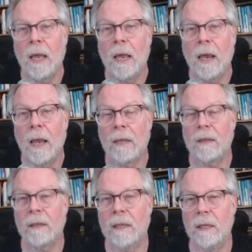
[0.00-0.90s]
And the
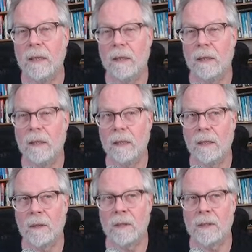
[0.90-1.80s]
key thing here
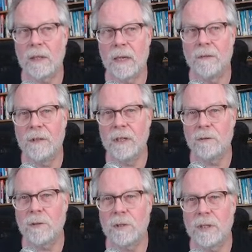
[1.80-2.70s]
that's kind of
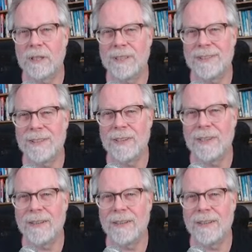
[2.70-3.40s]
interesting is that